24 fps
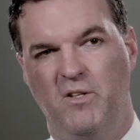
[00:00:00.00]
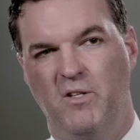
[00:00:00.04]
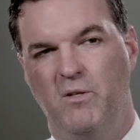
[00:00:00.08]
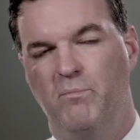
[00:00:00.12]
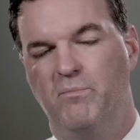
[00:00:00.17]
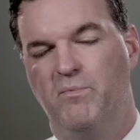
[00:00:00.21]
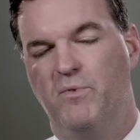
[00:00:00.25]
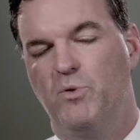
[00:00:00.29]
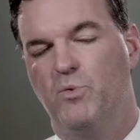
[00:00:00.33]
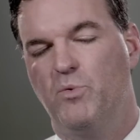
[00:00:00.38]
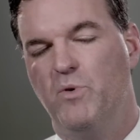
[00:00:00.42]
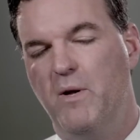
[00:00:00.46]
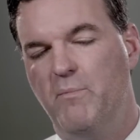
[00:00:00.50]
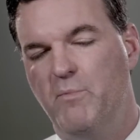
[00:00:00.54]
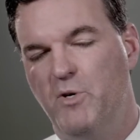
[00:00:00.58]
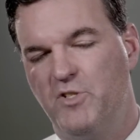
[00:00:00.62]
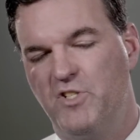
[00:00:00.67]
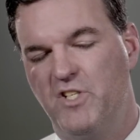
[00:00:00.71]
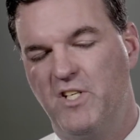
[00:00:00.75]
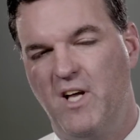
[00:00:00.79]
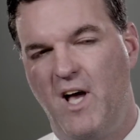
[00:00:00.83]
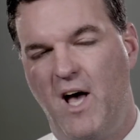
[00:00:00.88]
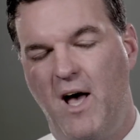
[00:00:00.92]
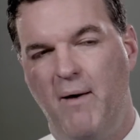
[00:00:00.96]
The three
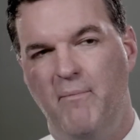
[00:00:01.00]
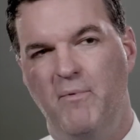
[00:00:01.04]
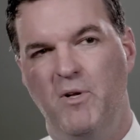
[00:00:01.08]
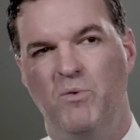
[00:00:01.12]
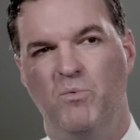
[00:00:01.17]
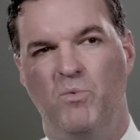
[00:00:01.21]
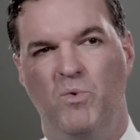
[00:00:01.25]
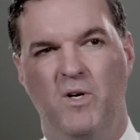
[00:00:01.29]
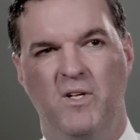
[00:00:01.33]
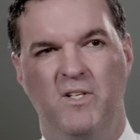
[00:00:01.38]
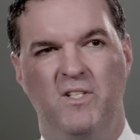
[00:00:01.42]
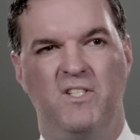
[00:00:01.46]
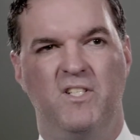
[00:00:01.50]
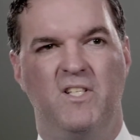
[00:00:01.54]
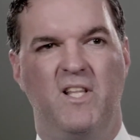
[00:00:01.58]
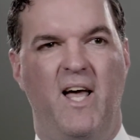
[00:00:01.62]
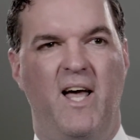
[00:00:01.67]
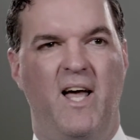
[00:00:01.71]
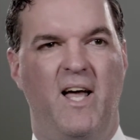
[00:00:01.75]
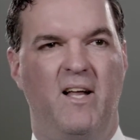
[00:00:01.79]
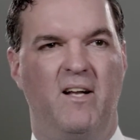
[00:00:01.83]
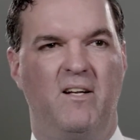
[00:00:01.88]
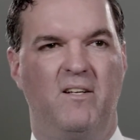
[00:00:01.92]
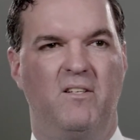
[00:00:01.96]
most common ones
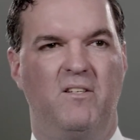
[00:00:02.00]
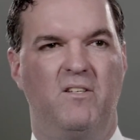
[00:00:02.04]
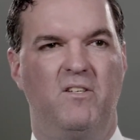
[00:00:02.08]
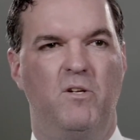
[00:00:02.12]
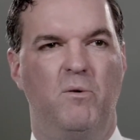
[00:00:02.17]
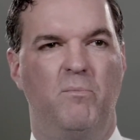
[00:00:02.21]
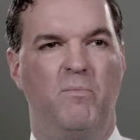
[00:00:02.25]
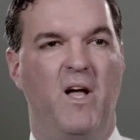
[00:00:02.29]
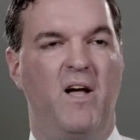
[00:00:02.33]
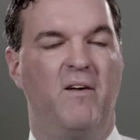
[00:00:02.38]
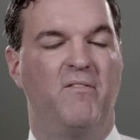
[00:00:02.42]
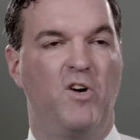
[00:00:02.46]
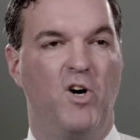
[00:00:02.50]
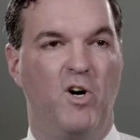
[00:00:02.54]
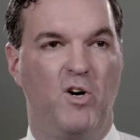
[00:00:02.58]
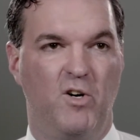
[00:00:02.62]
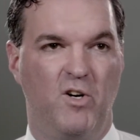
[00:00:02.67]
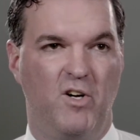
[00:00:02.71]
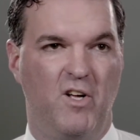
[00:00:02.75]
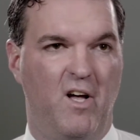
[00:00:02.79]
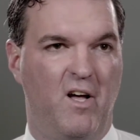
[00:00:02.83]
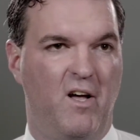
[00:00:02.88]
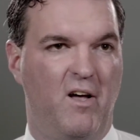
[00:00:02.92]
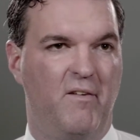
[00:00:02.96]
that you may have
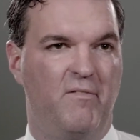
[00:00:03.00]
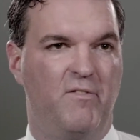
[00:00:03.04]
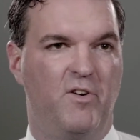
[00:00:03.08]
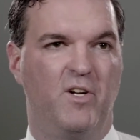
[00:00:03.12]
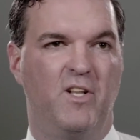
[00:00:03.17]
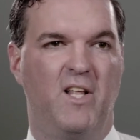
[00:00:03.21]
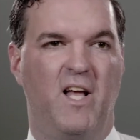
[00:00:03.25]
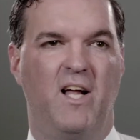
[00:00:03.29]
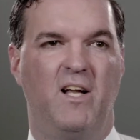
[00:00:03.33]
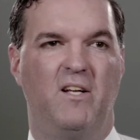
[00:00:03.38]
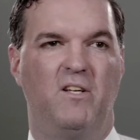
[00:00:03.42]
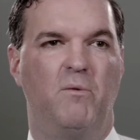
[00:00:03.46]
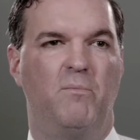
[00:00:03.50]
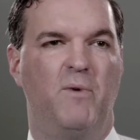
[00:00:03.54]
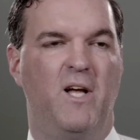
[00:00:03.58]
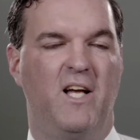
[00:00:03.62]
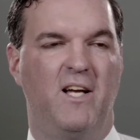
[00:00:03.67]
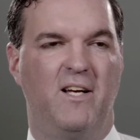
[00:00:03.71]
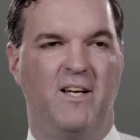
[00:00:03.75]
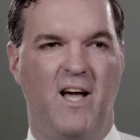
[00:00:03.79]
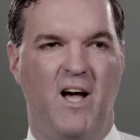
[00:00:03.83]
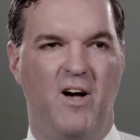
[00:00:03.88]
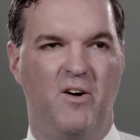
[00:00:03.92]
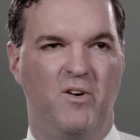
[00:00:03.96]
heard of or that you may
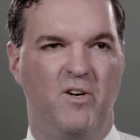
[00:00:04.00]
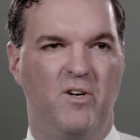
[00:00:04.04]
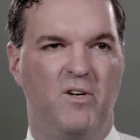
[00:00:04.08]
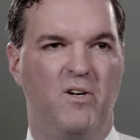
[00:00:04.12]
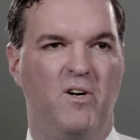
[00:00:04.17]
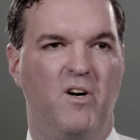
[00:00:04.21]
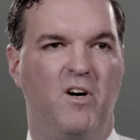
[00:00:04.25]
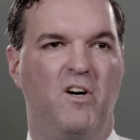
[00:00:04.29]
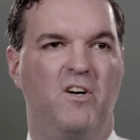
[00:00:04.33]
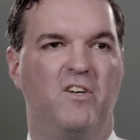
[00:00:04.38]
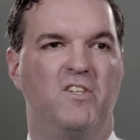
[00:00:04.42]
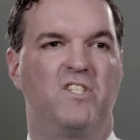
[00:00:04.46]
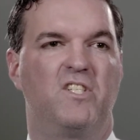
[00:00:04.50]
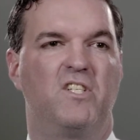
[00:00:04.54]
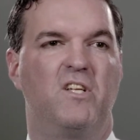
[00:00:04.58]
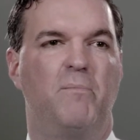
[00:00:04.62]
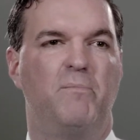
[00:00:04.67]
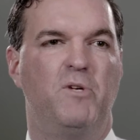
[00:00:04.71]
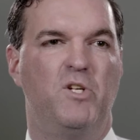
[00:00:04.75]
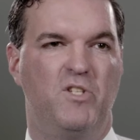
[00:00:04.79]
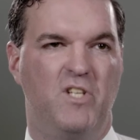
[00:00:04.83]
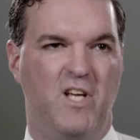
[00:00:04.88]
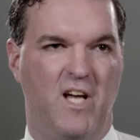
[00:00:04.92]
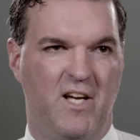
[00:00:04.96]
encounter are
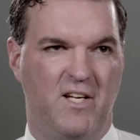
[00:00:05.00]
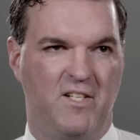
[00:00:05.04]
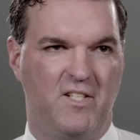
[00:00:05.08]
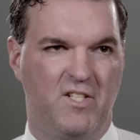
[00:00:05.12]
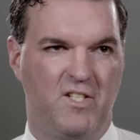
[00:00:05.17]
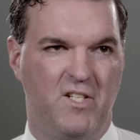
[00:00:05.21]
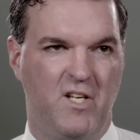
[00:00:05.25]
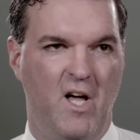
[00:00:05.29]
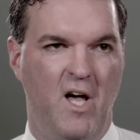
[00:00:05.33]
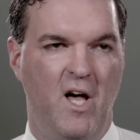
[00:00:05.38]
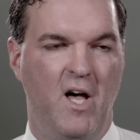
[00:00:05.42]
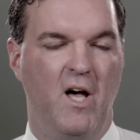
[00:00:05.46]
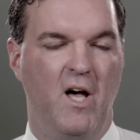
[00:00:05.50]
Subutex.